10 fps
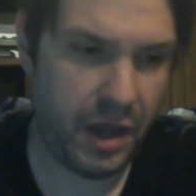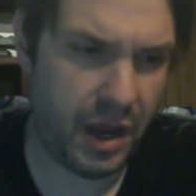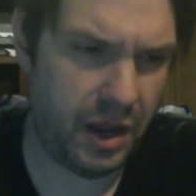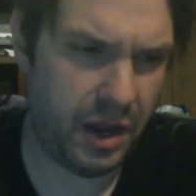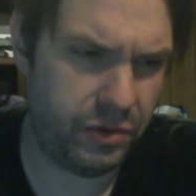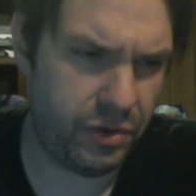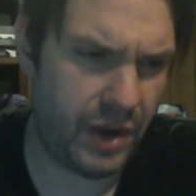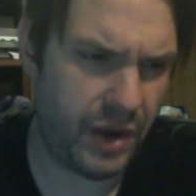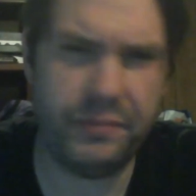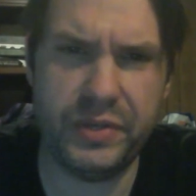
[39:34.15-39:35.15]
And
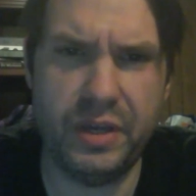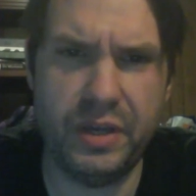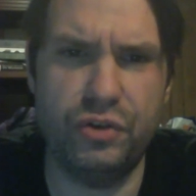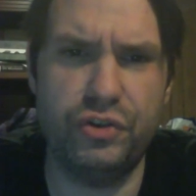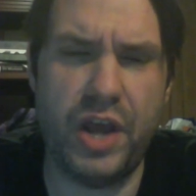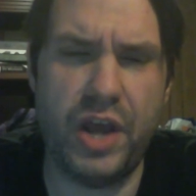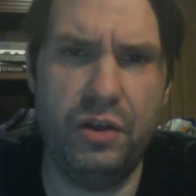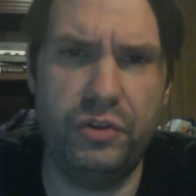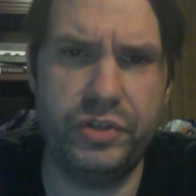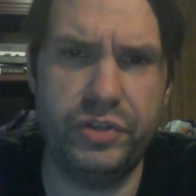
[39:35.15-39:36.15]
they're emptying their
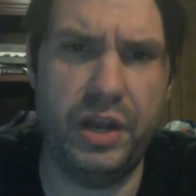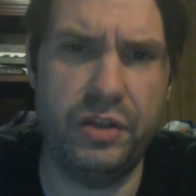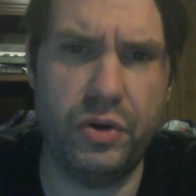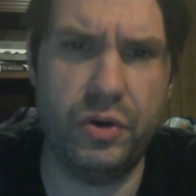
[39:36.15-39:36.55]
jails and